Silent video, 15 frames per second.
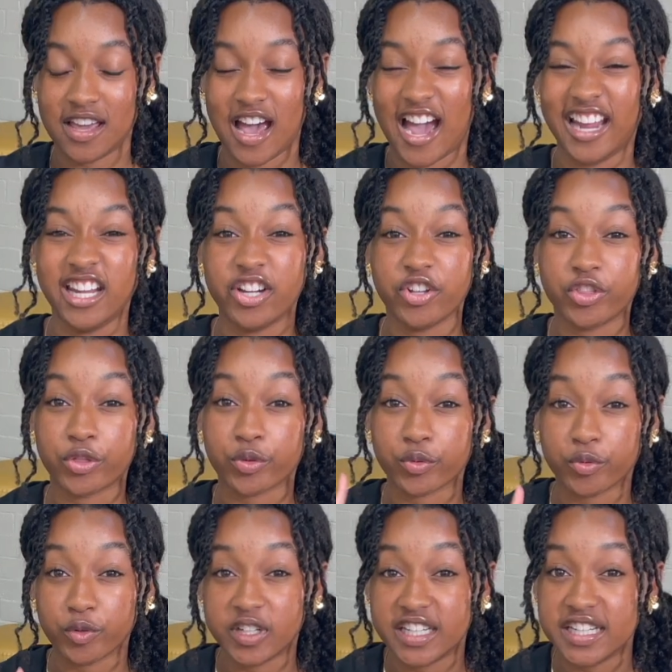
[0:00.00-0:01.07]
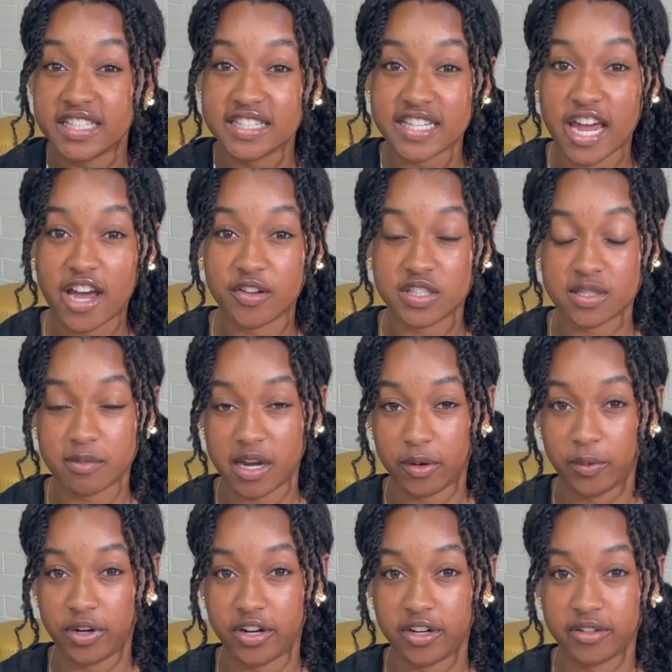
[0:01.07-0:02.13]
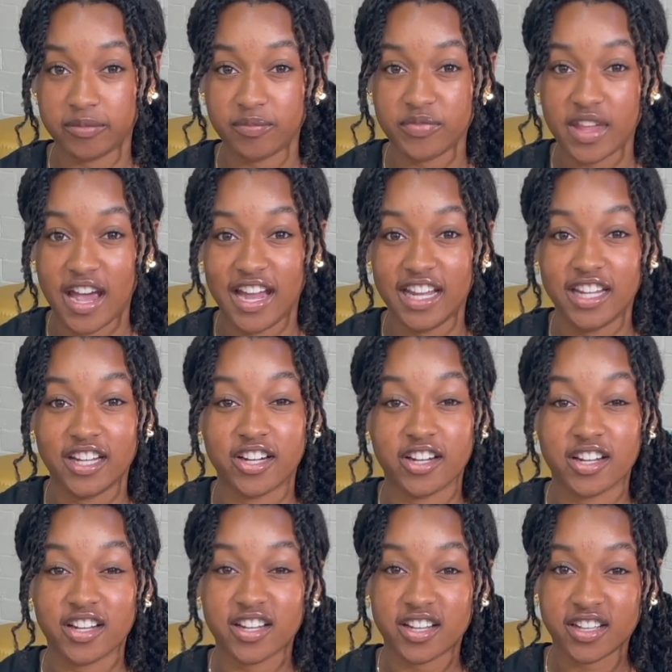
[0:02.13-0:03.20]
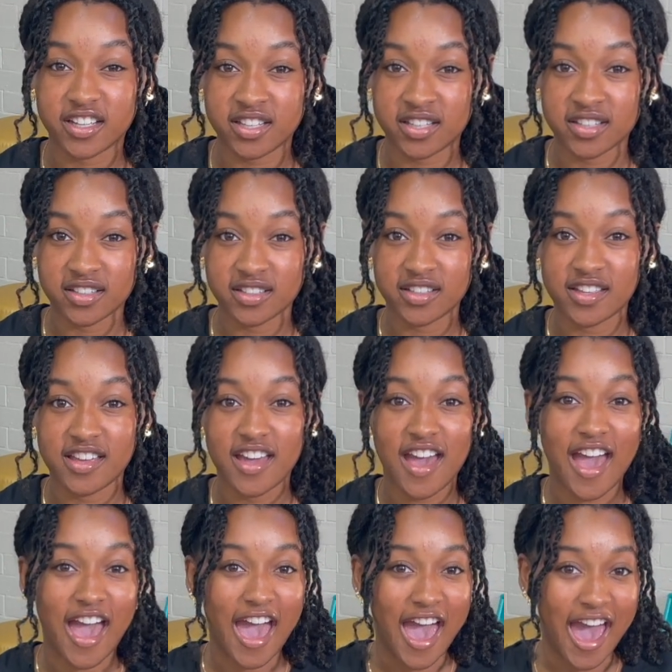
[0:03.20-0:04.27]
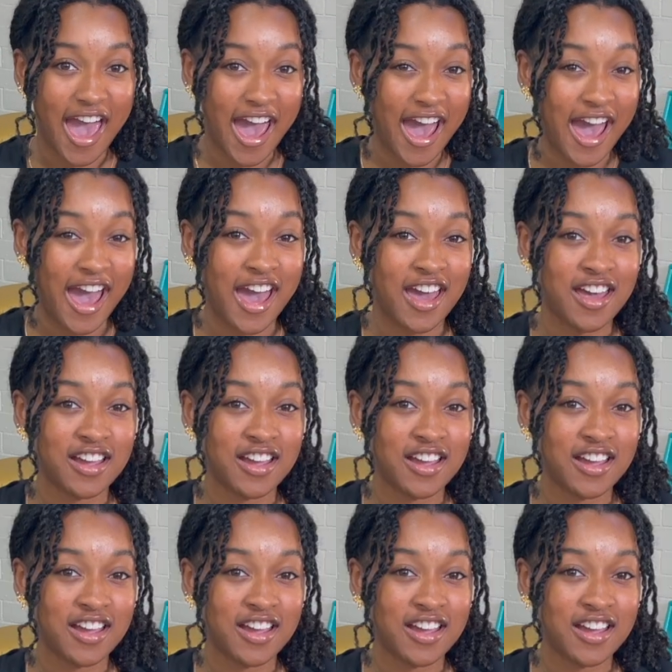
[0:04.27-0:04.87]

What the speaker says: I hear 3 sounds in my word. I hear at.